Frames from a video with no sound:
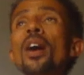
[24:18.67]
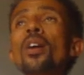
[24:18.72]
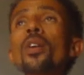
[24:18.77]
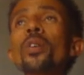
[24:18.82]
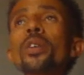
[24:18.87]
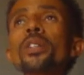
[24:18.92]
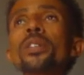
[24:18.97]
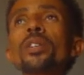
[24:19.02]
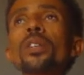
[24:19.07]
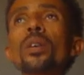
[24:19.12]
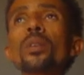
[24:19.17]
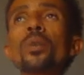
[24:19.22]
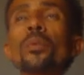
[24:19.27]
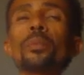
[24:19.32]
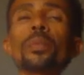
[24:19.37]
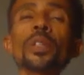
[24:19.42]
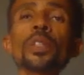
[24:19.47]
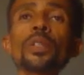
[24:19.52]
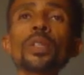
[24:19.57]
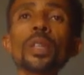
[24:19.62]
is the
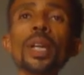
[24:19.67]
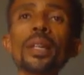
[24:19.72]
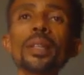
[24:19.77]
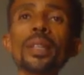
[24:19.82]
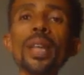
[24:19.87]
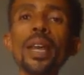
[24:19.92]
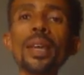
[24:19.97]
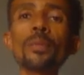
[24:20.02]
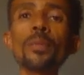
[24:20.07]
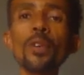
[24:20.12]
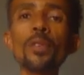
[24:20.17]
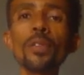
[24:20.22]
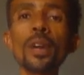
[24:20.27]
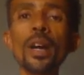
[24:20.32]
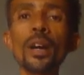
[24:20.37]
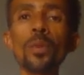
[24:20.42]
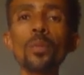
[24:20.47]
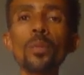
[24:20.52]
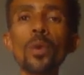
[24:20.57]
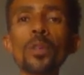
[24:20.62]
computational time of
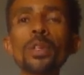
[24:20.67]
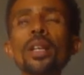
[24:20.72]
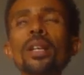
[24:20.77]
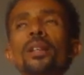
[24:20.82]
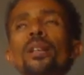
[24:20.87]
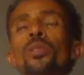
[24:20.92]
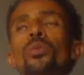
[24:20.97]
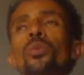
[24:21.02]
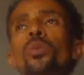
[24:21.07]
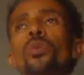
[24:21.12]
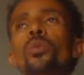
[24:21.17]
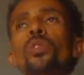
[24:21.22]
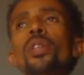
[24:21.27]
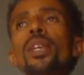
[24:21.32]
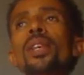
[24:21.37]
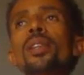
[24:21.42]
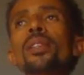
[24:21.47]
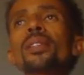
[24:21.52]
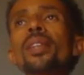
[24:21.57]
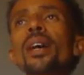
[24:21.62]
our model to
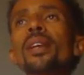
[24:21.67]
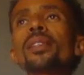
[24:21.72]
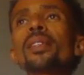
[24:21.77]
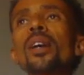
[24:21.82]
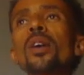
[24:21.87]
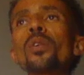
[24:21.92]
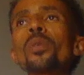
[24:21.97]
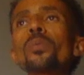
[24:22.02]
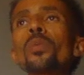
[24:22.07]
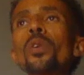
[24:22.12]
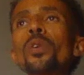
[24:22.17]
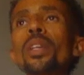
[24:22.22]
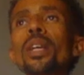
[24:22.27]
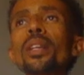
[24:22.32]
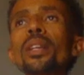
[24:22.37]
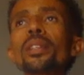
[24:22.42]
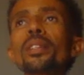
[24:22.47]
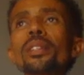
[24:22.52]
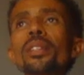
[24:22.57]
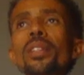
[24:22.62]
say that our model
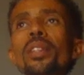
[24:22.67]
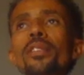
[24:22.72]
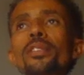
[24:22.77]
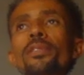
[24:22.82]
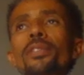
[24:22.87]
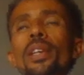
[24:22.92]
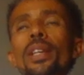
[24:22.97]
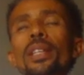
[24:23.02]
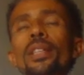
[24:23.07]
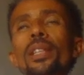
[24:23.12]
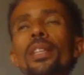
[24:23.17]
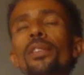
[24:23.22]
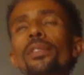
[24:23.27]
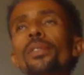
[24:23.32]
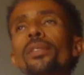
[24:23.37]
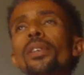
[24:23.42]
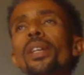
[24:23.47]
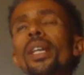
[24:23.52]
is effective